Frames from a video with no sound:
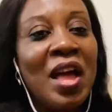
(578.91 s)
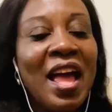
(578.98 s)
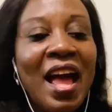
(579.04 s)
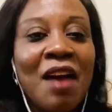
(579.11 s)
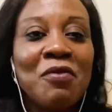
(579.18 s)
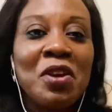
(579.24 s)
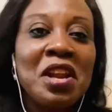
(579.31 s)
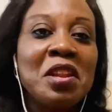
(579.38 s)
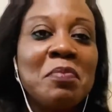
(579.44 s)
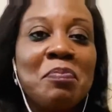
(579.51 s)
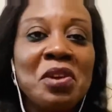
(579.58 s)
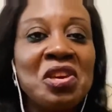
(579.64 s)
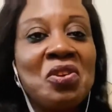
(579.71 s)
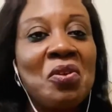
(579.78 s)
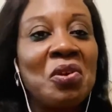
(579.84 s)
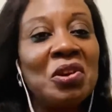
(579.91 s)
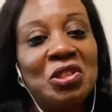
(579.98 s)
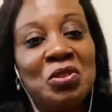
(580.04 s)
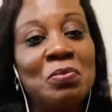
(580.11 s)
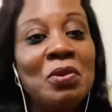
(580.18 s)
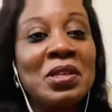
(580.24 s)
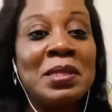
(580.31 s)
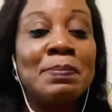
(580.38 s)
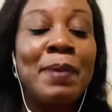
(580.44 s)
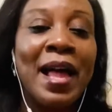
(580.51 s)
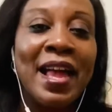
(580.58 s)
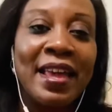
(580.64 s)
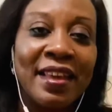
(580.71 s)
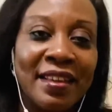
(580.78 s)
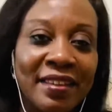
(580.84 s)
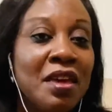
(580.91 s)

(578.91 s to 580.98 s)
I've already picked your clothes, you must buy.